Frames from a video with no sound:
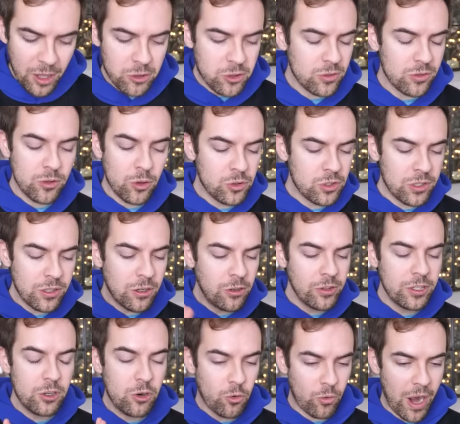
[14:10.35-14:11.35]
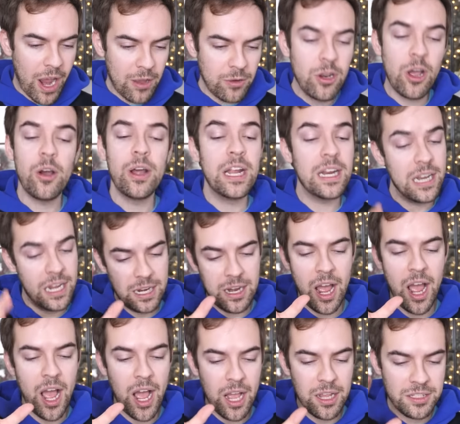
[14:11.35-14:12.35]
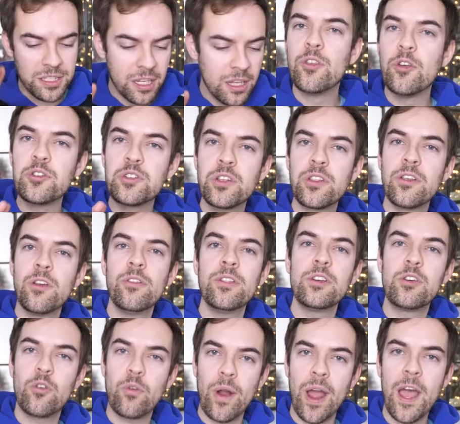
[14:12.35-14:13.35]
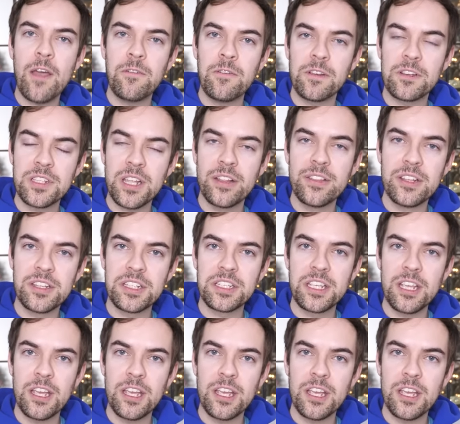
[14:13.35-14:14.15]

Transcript: Those, those are the only gra- no, and, and Haas. Those are the only graphics on this